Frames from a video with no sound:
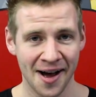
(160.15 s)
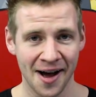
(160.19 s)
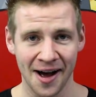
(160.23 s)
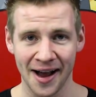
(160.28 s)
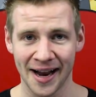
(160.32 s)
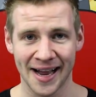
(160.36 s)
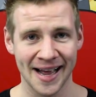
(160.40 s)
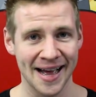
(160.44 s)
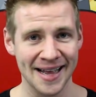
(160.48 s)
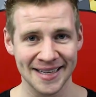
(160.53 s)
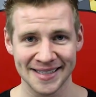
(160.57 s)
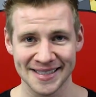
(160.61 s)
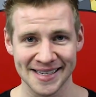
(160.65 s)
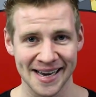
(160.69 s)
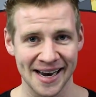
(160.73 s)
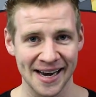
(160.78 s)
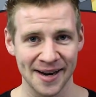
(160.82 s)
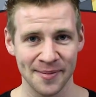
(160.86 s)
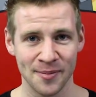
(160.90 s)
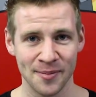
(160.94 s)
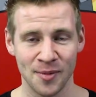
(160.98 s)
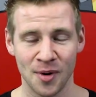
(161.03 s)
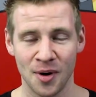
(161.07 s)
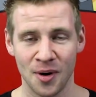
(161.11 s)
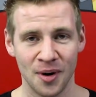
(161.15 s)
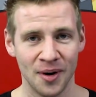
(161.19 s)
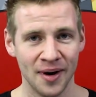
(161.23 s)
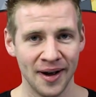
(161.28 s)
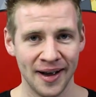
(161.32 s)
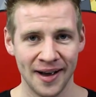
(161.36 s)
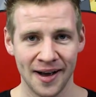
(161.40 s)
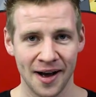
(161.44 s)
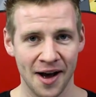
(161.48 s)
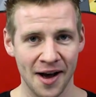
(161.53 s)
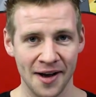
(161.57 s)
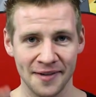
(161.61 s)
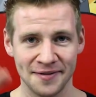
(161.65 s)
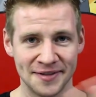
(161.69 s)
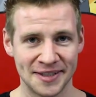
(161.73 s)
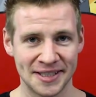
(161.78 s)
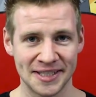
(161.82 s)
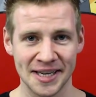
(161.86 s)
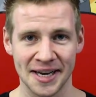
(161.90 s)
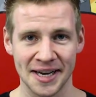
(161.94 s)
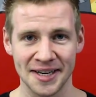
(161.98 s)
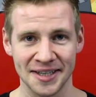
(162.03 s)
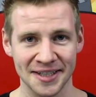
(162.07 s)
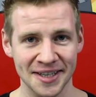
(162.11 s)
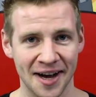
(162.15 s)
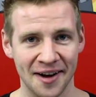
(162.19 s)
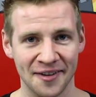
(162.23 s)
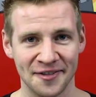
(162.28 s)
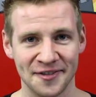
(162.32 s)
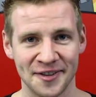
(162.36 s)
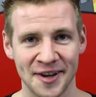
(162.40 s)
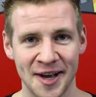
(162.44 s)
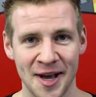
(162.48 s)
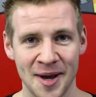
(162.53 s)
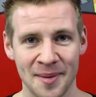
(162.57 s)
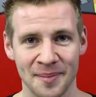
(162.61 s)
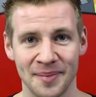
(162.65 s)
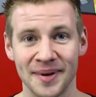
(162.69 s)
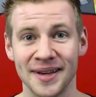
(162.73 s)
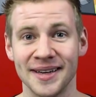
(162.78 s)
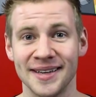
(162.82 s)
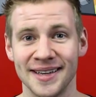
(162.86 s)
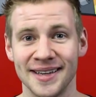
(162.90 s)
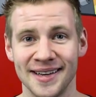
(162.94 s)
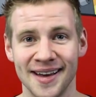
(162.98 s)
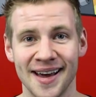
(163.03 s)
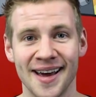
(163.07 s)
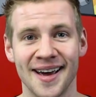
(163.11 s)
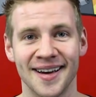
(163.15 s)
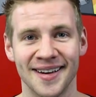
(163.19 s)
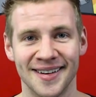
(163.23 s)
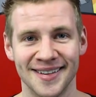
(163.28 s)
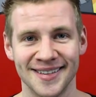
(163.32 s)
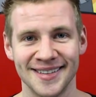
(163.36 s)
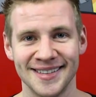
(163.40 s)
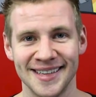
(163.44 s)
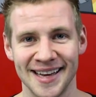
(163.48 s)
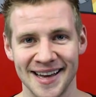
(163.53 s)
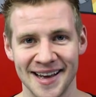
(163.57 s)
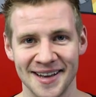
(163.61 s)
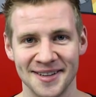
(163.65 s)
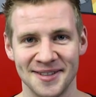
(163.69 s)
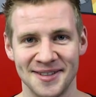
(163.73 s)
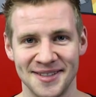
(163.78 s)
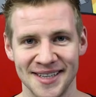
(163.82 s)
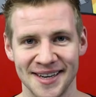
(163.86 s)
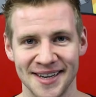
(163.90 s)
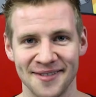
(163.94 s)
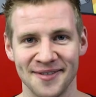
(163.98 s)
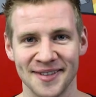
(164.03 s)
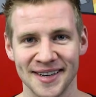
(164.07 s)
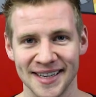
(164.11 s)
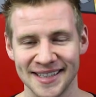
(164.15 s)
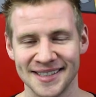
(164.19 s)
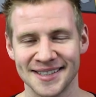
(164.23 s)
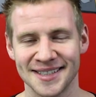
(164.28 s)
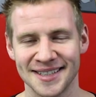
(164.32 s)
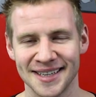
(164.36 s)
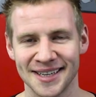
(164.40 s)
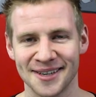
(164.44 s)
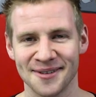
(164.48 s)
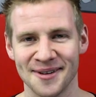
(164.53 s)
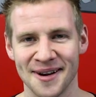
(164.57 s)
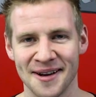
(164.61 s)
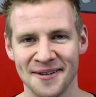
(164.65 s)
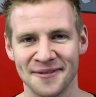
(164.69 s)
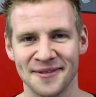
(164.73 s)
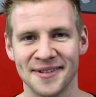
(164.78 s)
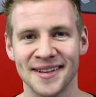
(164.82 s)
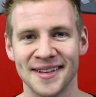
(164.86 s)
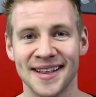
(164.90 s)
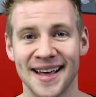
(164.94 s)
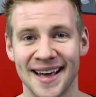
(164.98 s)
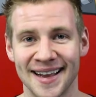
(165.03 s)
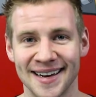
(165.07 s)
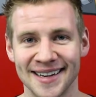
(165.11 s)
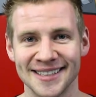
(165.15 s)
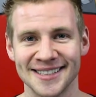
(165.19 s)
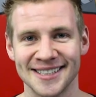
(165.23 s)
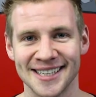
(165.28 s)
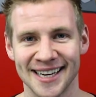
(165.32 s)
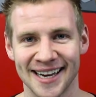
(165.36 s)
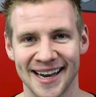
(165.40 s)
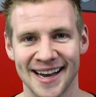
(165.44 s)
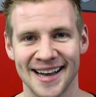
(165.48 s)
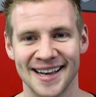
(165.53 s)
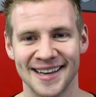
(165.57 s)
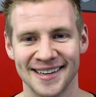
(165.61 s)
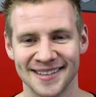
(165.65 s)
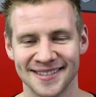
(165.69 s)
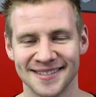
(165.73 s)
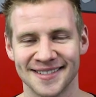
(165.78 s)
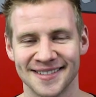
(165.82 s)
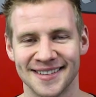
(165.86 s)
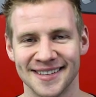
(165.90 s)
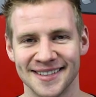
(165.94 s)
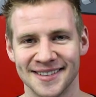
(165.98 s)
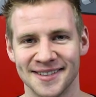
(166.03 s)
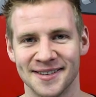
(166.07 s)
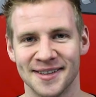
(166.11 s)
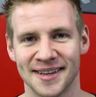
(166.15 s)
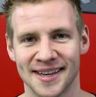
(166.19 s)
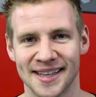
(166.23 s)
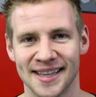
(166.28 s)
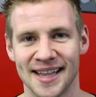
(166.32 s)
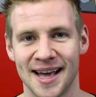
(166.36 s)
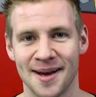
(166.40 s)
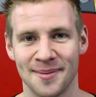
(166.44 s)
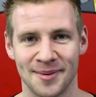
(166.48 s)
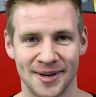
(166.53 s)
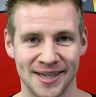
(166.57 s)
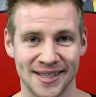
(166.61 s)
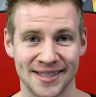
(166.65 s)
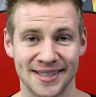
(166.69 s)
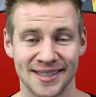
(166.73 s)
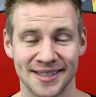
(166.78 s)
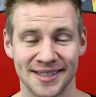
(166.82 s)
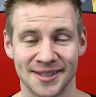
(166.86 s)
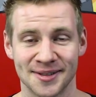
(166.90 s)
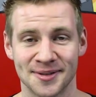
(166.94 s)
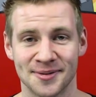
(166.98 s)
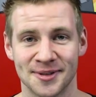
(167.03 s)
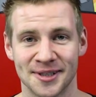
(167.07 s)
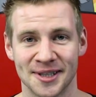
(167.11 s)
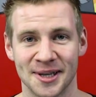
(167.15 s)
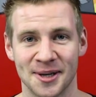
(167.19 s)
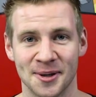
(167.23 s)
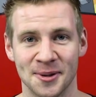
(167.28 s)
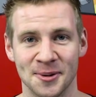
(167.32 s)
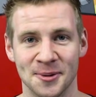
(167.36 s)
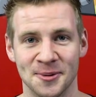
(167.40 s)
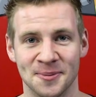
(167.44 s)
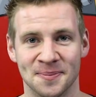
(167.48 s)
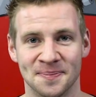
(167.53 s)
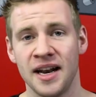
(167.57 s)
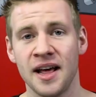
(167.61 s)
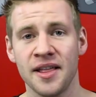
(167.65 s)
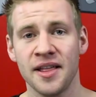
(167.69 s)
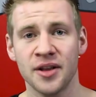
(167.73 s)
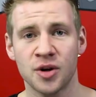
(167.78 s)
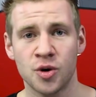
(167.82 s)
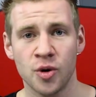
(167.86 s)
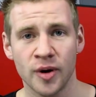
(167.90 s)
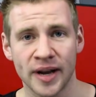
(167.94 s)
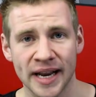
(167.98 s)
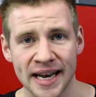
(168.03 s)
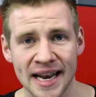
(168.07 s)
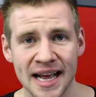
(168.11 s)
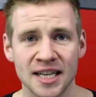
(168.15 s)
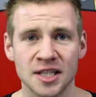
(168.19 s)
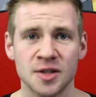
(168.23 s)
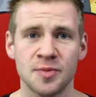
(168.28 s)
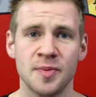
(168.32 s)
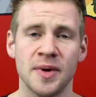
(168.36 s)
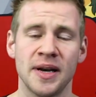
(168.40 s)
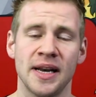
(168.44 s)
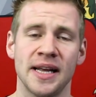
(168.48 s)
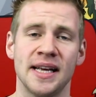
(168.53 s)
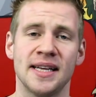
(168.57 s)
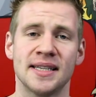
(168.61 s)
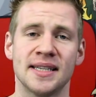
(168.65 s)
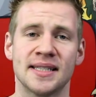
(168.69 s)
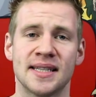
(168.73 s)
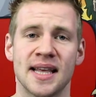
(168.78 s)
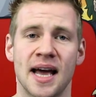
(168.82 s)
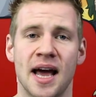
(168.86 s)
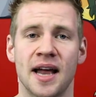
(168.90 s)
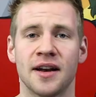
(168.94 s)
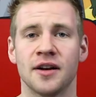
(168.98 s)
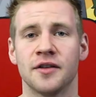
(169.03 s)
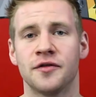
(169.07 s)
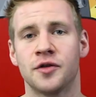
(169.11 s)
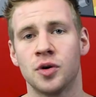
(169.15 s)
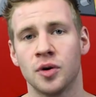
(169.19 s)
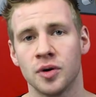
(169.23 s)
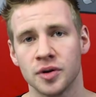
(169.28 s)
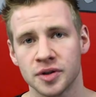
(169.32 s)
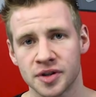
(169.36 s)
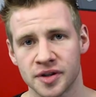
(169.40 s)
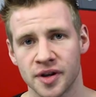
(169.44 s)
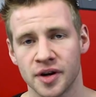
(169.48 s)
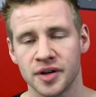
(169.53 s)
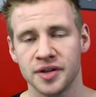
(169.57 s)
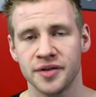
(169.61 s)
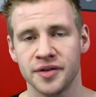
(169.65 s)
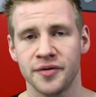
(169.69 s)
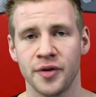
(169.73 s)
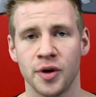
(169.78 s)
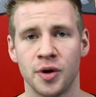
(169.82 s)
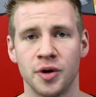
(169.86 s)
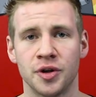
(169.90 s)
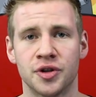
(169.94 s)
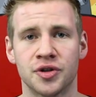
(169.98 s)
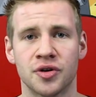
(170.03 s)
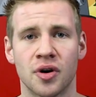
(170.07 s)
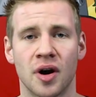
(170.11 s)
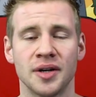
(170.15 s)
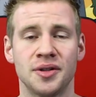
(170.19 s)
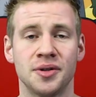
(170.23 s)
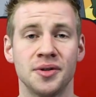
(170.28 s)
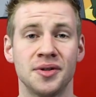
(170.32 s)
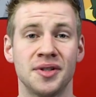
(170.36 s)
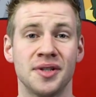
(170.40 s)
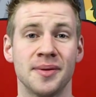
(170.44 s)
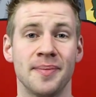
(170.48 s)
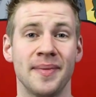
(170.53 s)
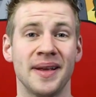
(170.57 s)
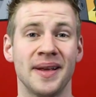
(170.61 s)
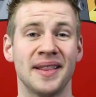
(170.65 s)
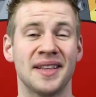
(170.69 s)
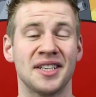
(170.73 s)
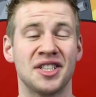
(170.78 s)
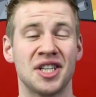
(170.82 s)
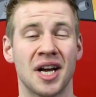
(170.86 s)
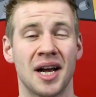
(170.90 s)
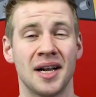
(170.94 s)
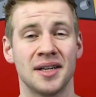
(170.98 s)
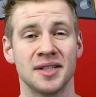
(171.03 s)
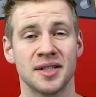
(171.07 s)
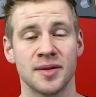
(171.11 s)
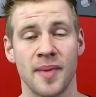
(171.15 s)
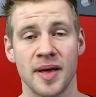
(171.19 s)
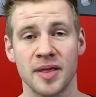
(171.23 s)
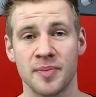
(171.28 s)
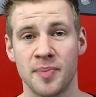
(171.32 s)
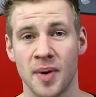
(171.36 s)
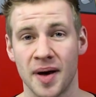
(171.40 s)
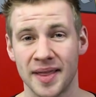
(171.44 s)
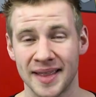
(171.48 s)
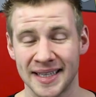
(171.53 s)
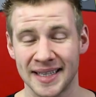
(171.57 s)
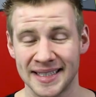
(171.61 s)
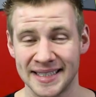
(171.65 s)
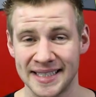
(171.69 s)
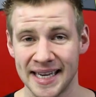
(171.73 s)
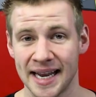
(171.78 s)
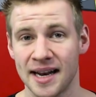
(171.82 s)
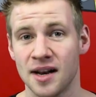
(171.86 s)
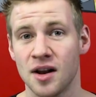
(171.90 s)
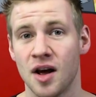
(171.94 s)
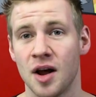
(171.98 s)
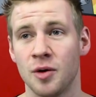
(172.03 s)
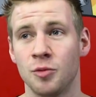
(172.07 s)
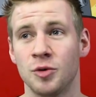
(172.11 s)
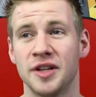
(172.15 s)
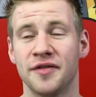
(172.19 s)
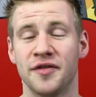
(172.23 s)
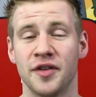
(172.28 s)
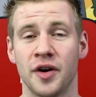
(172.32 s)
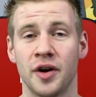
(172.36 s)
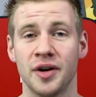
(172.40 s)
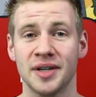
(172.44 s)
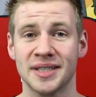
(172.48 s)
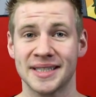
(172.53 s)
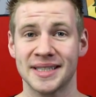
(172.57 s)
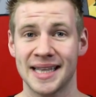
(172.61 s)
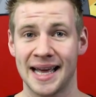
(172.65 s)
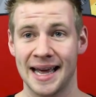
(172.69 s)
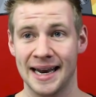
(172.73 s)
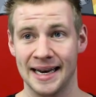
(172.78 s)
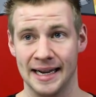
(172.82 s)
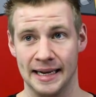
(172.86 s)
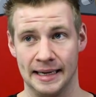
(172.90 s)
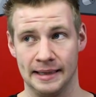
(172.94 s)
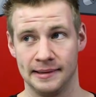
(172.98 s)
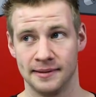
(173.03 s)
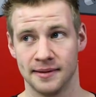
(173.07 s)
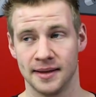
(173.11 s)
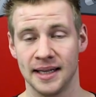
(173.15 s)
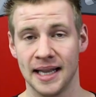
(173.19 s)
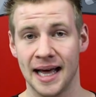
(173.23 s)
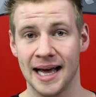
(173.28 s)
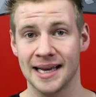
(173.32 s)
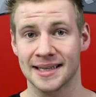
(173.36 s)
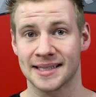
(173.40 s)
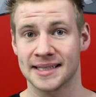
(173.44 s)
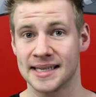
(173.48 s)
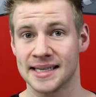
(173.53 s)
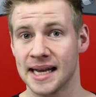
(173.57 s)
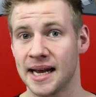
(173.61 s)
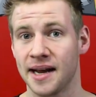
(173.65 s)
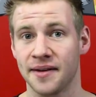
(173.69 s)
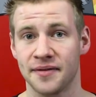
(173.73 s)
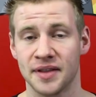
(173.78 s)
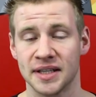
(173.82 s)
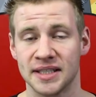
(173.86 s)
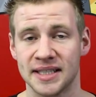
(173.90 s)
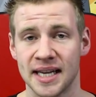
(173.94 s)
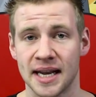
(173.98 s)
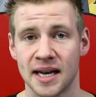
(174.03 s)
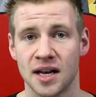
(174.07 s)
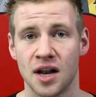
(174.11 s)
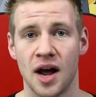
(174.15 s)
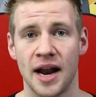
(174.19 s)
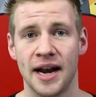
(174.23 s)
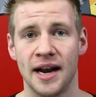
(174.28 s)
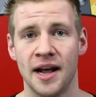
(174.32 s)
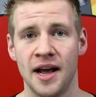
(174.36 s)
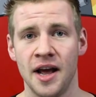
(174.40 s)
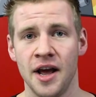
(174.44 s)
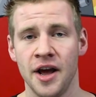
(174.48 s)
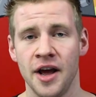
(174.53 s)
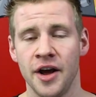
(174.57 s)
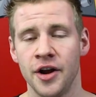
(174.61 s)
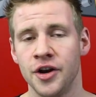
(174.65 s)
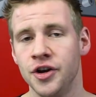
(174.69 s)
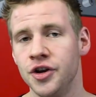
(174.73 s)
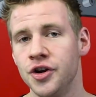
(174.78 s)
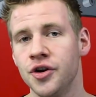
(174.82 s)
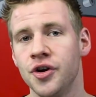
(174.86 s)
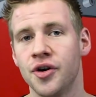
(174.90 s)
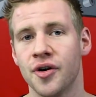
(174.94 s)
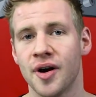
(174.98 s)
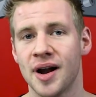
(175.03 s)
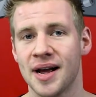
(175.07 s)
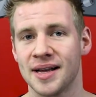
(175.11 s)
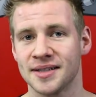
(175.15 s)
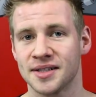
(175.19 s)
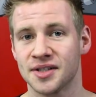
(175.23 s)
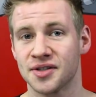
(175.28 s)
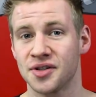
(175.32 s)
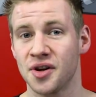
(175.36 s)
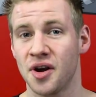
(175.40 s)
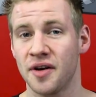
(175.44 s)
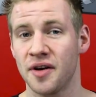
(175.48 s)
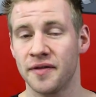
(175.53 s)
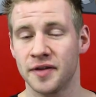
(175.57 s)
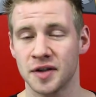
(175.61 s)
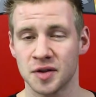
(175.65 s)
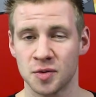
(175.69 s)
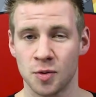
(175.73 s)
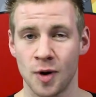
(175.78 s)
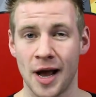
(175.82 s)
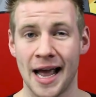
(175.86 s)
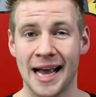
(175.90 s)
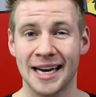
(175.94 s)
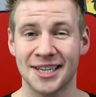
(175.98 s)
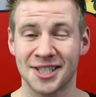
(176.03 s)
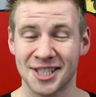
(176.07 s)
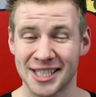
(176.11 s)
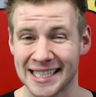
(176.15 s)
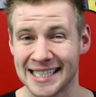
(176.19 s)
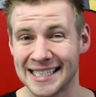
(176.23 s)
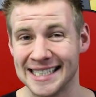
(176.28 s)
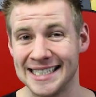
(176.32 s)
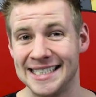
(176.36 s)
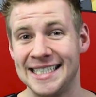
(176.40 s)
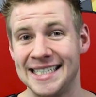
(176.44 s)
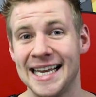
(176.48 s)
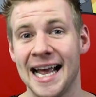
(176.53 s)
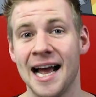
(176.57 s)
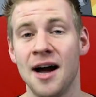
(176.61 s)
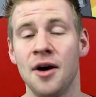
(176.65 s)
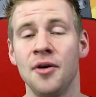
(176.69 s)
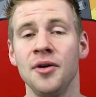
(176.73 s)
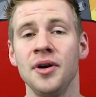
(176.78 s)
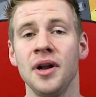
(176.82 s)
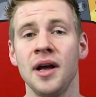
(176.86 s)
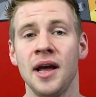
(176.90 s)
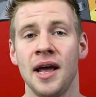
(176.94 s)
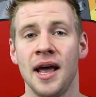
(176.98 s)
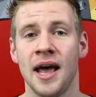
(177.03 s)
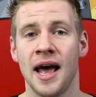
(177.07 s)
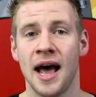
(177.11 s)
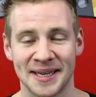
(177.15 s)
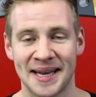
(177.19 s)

I can't say any more. I've said enough, but yeah, definitely stick around for that and check out the collab because it's really cool. Another quick announcement is that, of course, those of you who tried to submit the challenge of the month by the deadline will have noticed that in the last day of the deadline, Newgrounds servers were actually down.